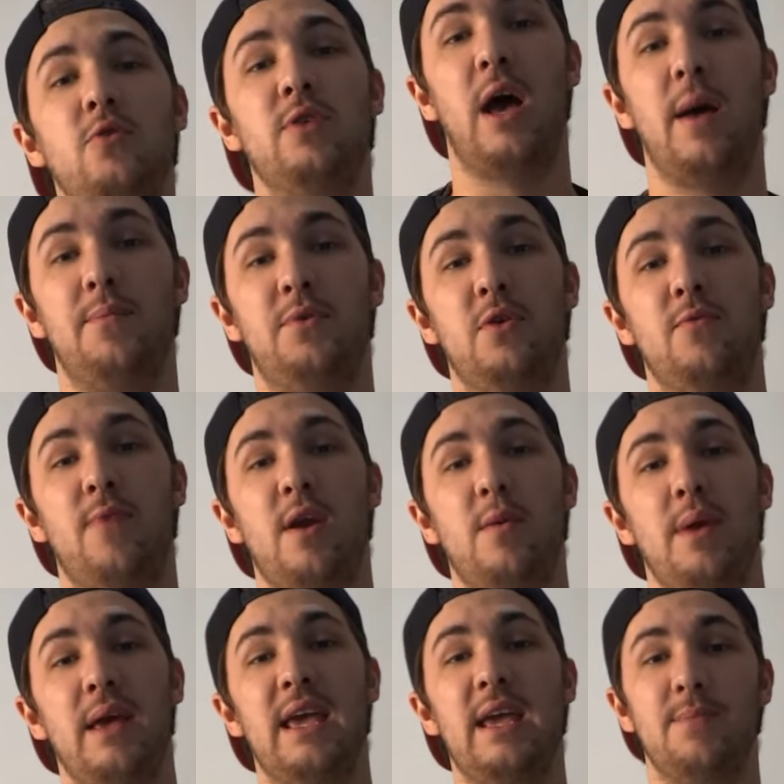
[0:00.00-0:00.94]
up to around
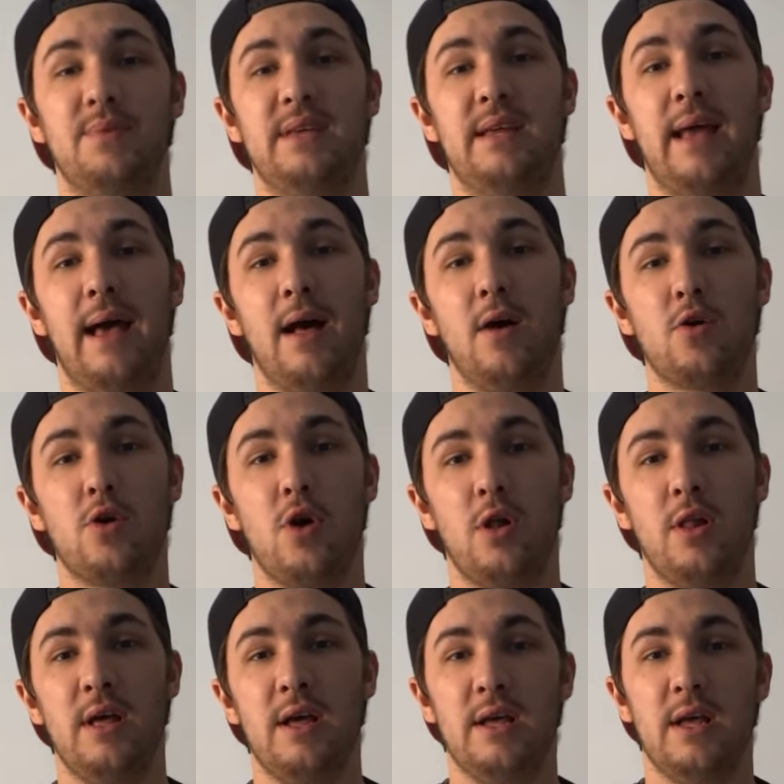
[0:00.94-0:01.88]
about 8%
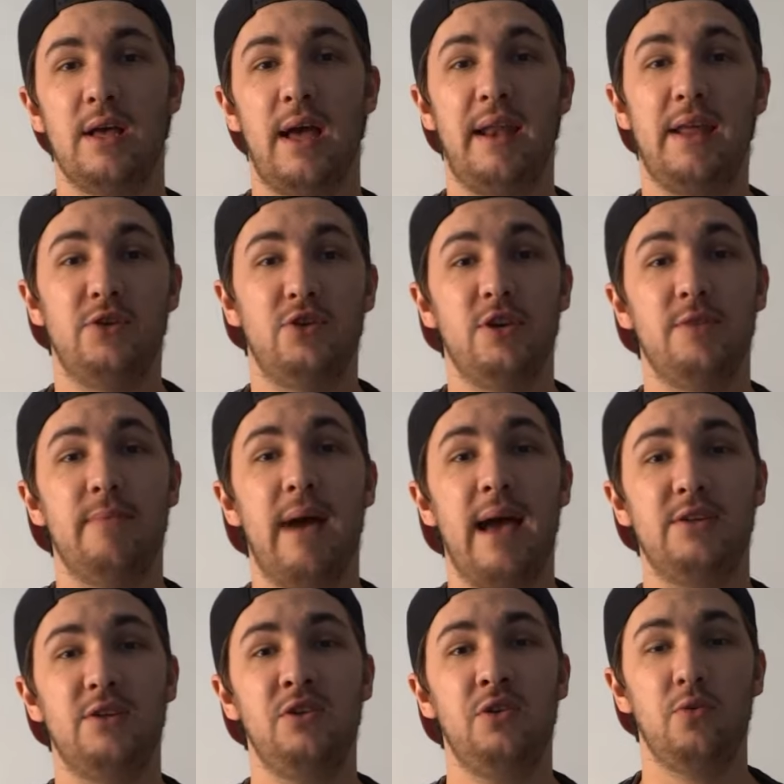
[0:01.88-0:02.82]
alcohol, and as you can
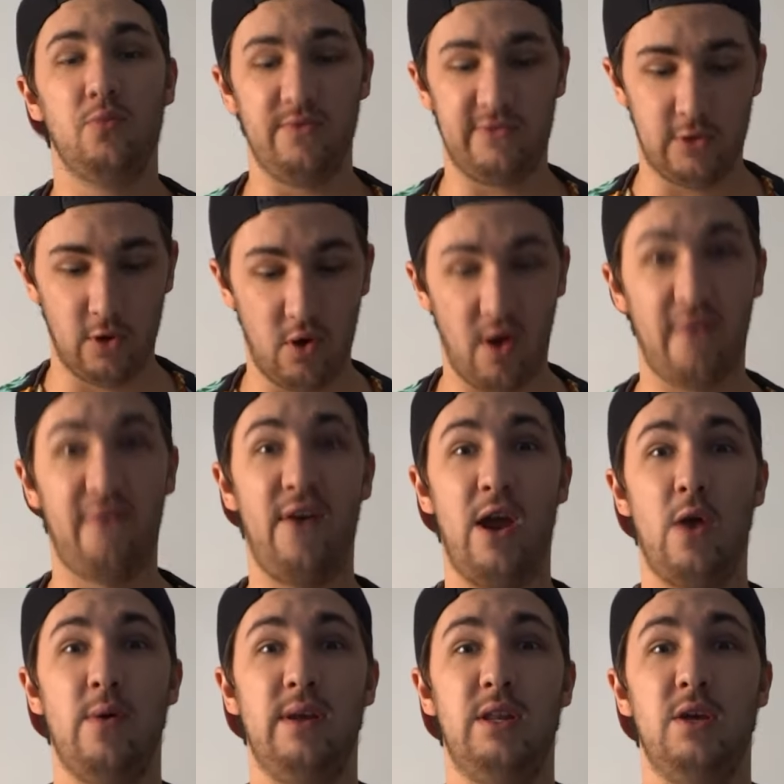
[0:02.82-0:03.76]
imagine we've still got a
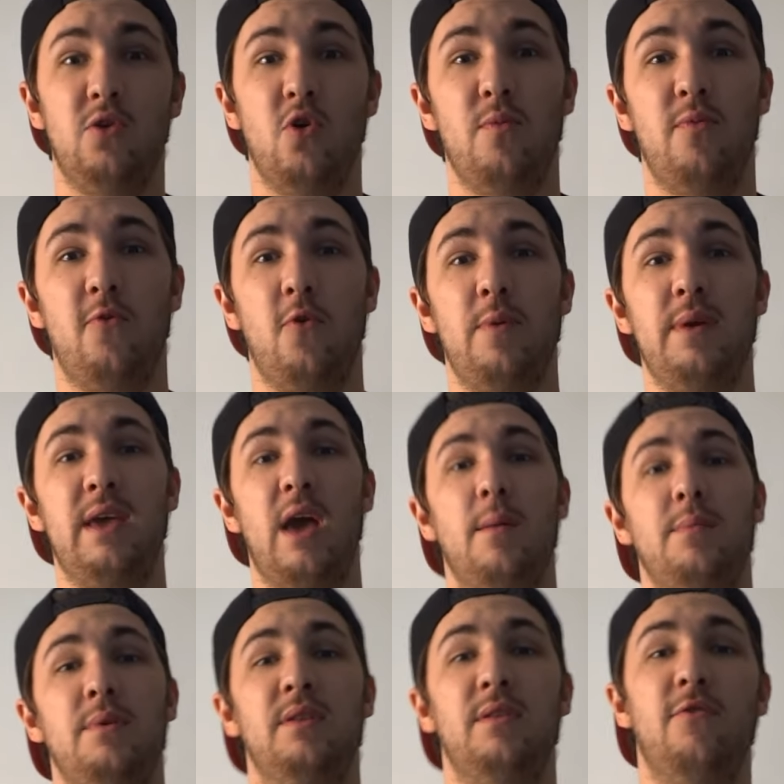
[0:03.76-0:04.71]
fair way to go before we get
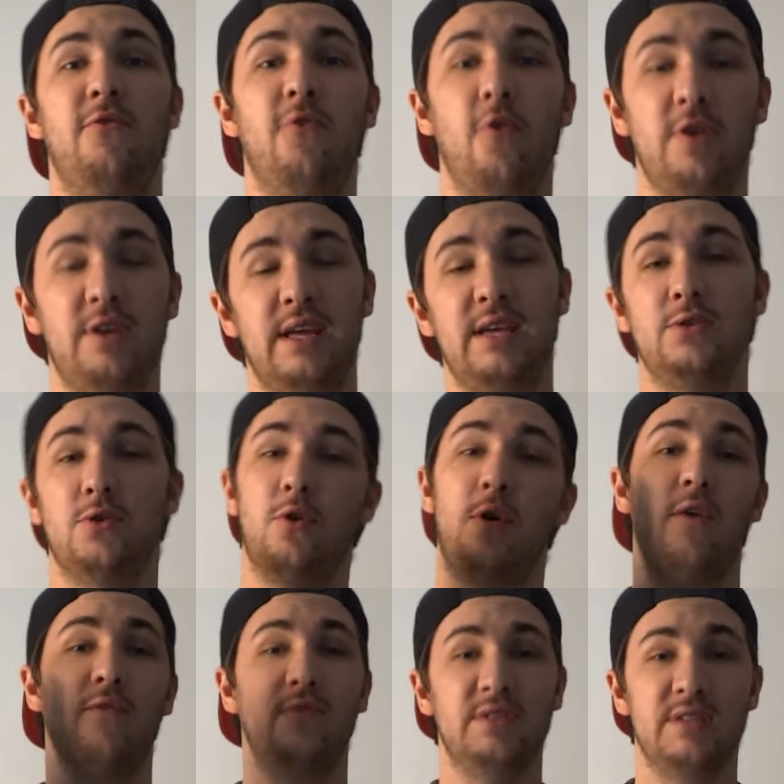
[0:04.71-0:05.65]
up to the fortes, or
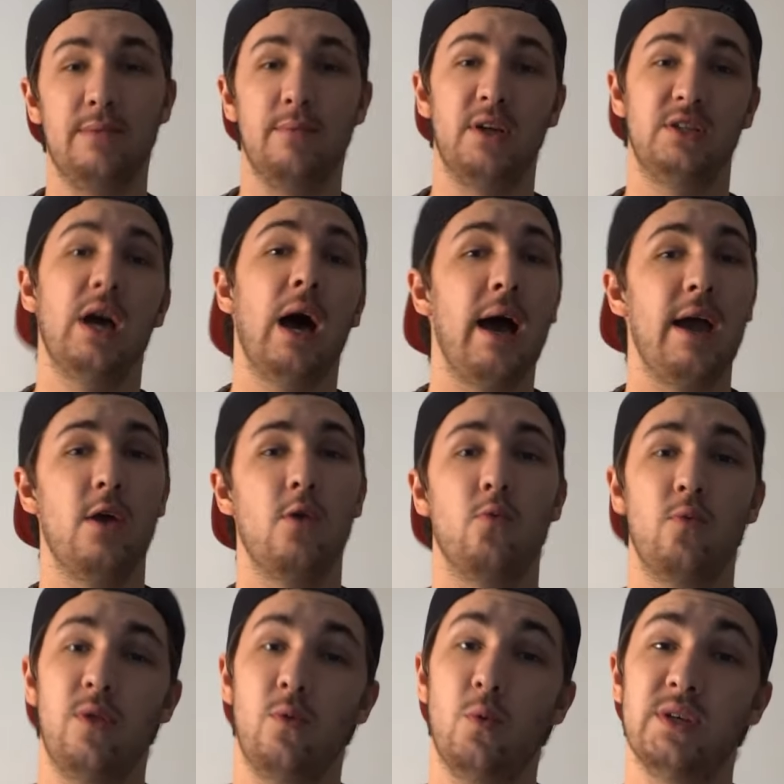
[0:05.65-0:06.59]
obviously much higher
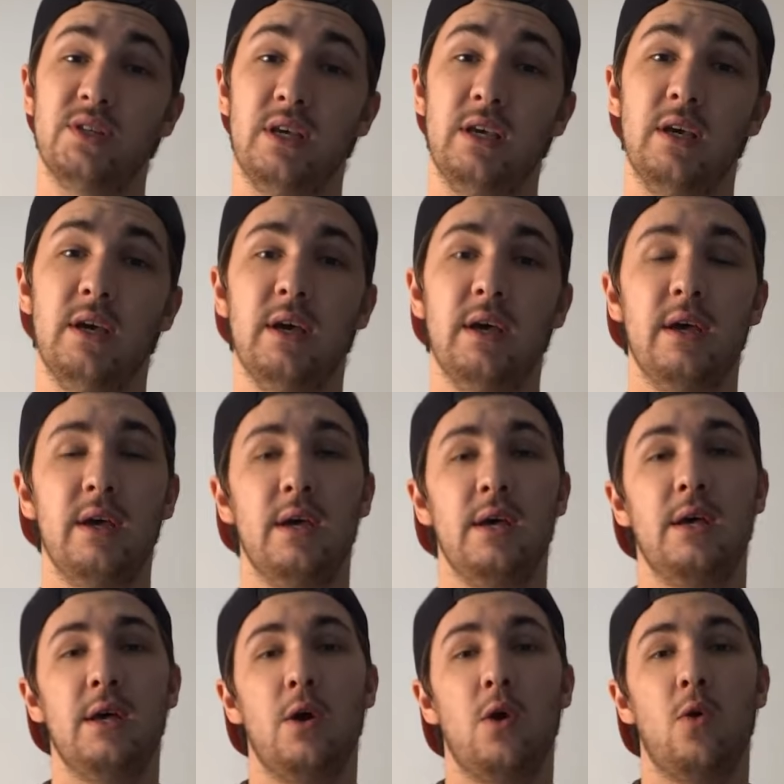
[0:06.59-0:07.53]
with whiskey.
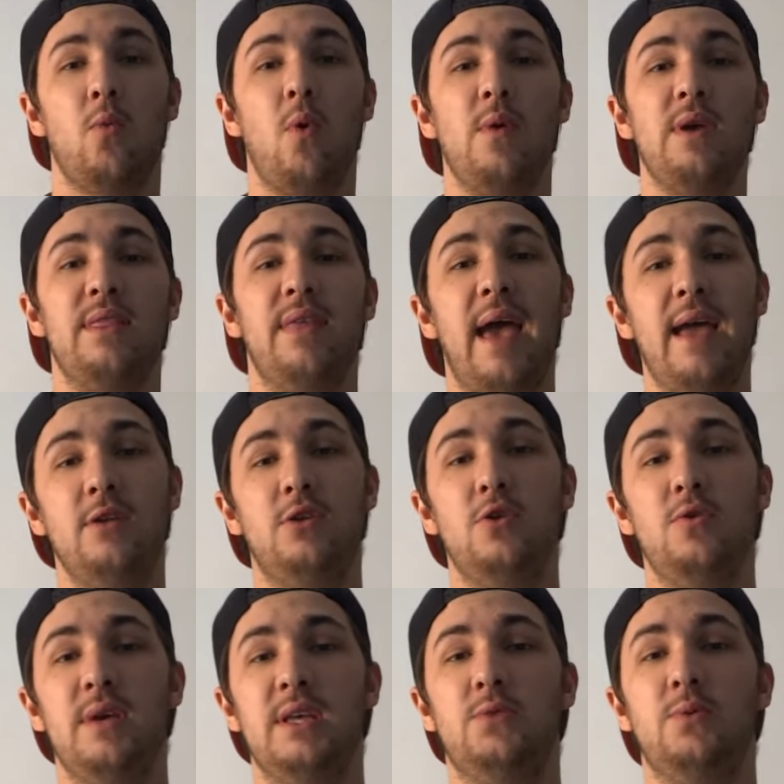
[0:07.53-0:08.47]
What we then
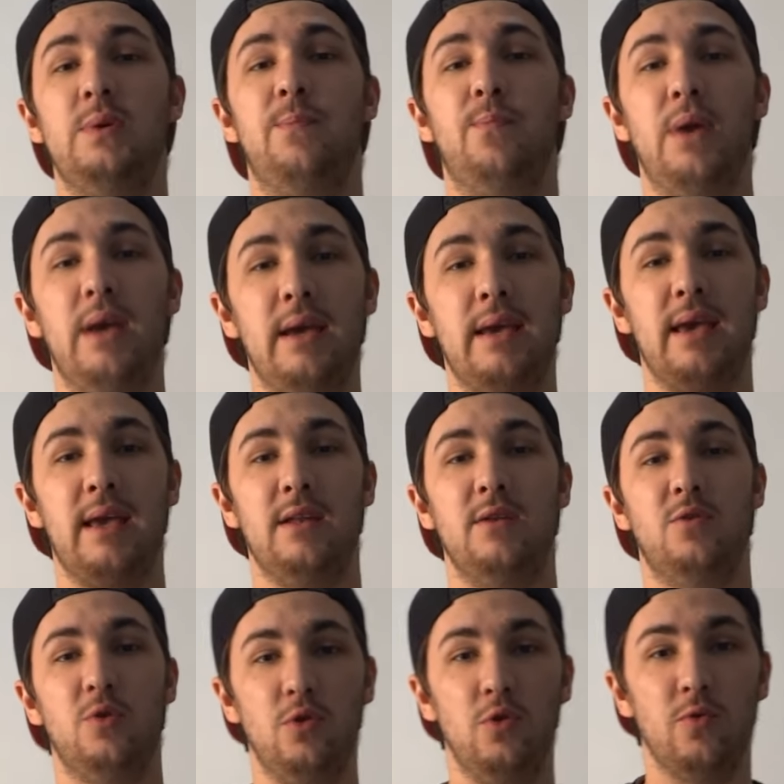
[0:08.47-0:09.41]
do is we take it
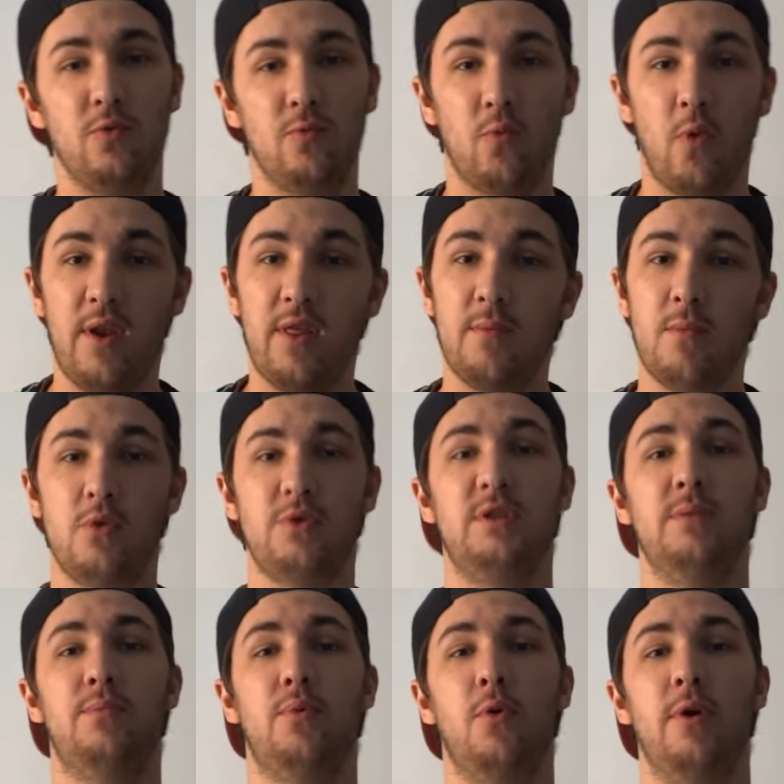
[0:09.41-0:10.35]
into one of the most
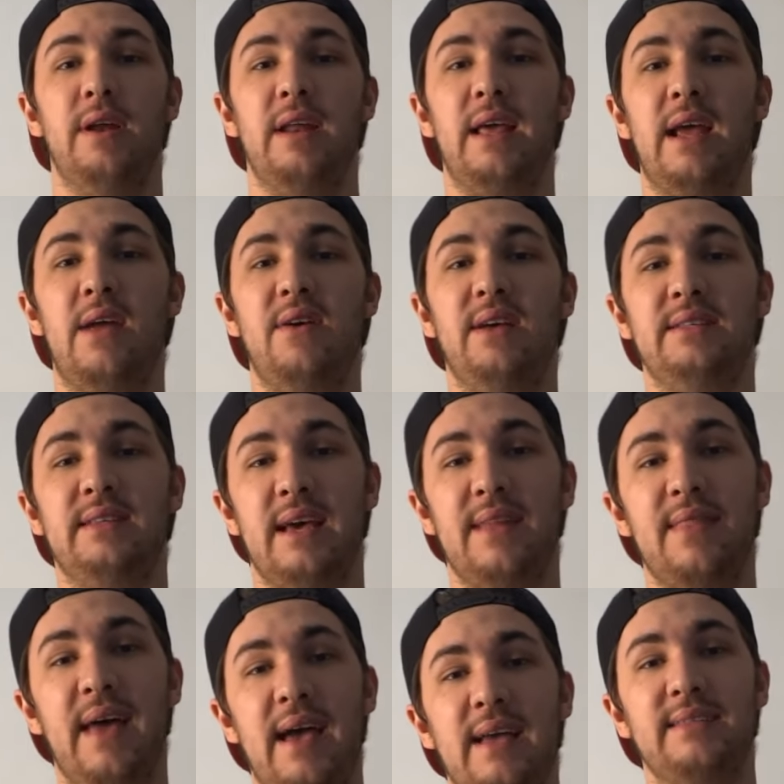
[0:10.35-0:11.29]
important areas, and
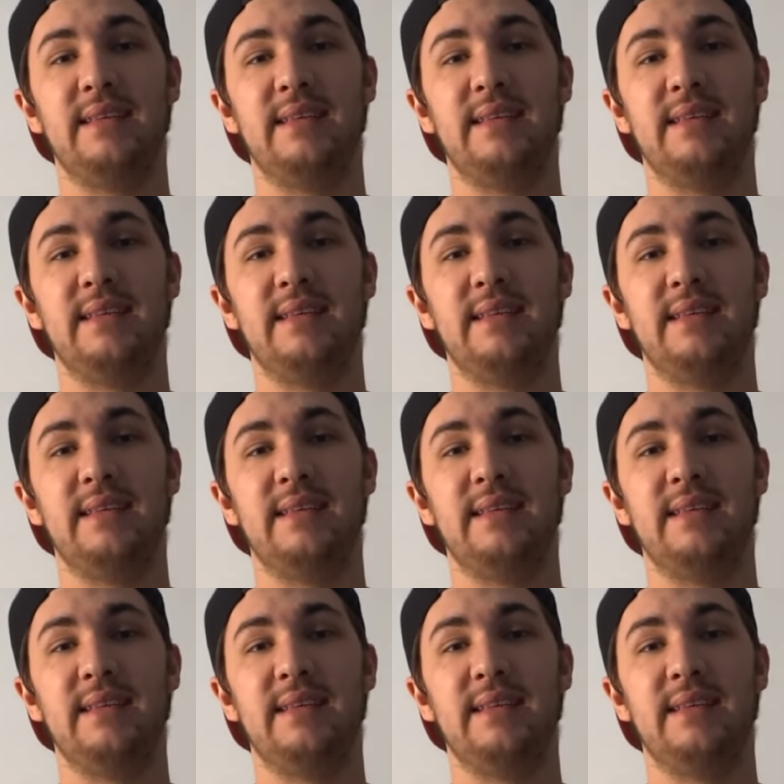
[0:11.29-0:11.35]
that is